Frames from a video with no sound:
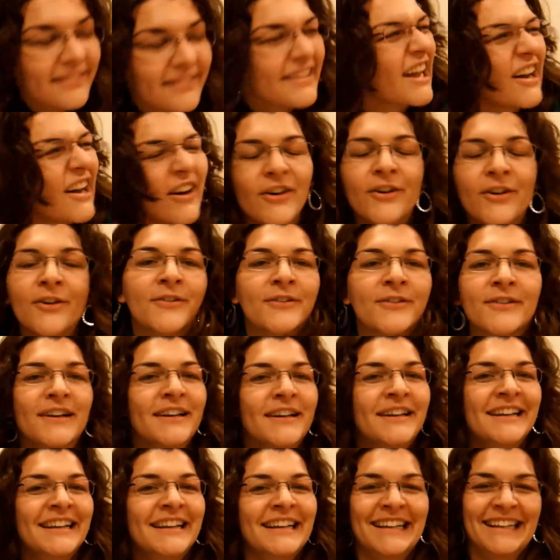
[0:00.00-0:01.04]
No.
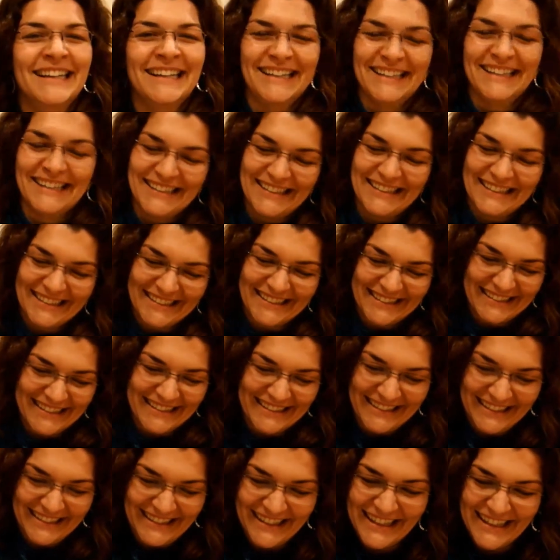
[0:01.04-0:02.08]

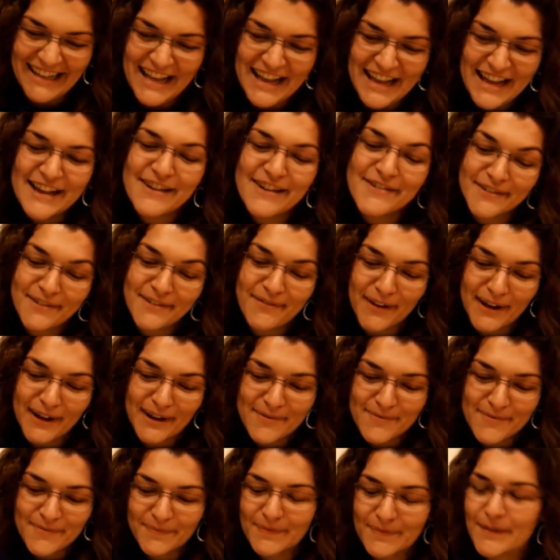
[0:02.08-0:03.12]
It was funny.
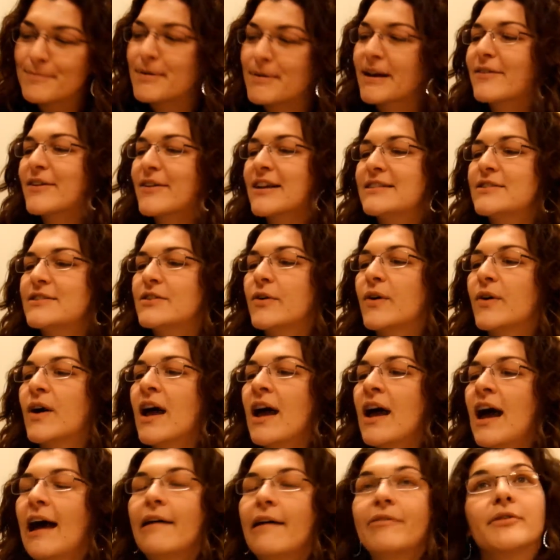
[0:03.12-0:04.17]
But anyway, so
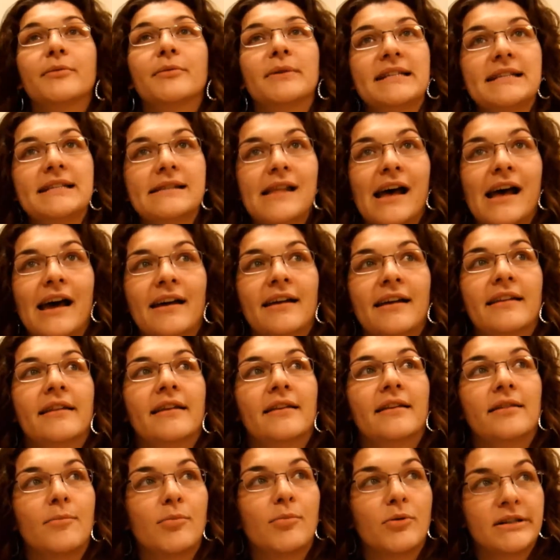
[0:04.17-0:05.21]
after we did that and
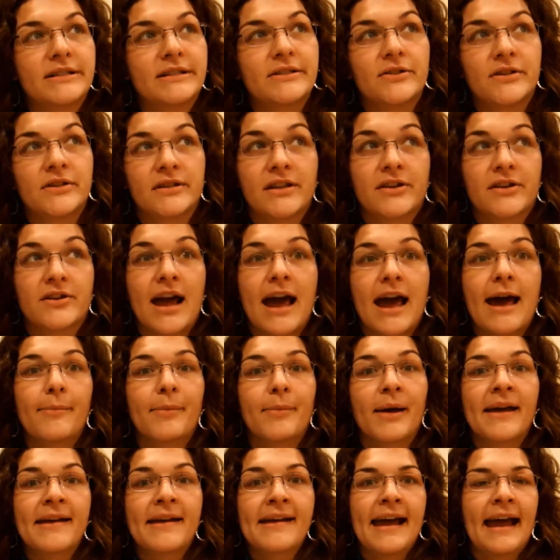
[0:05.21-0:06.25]
then the boys took their nap
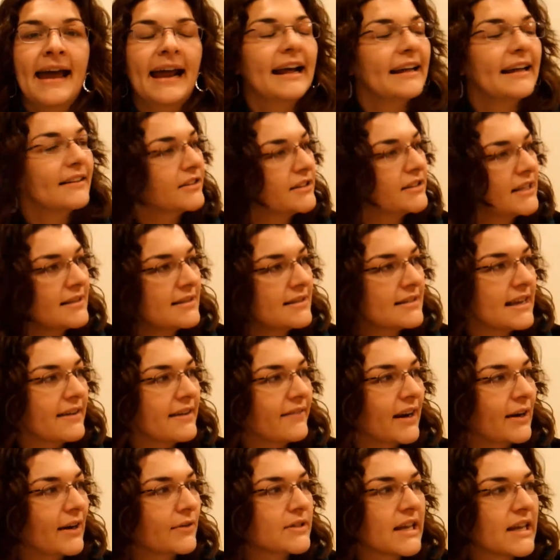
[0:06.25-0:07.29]
and I looked at Steve
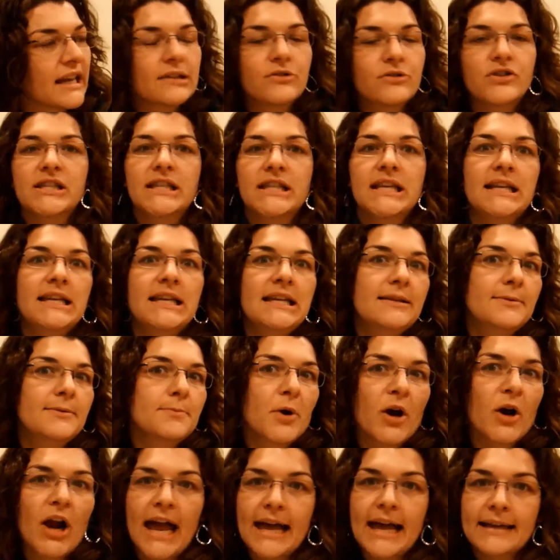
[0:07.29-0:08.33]
and I was like, Tristan needs
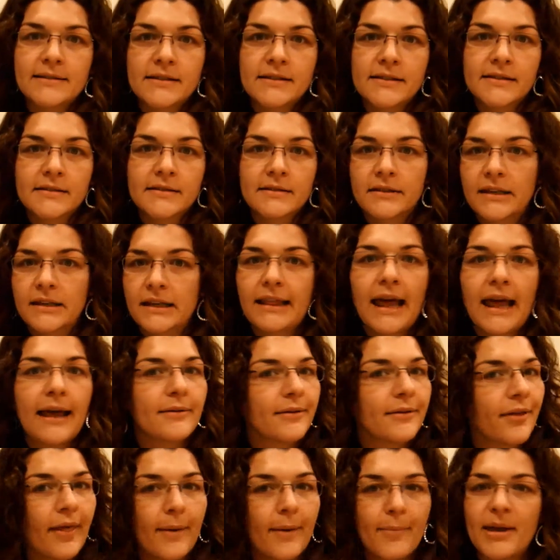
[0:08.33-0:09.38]
more hats.
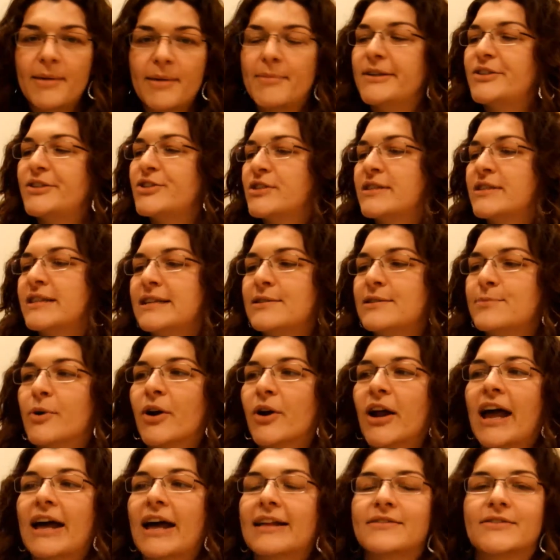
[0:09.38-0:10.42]
That baby just needs more
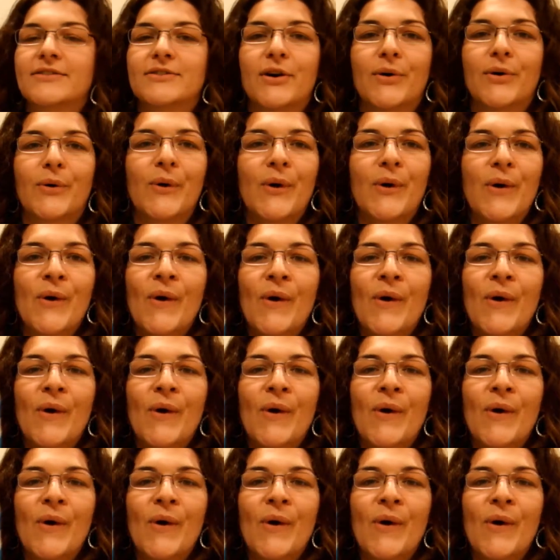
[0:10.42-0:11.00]
hats. So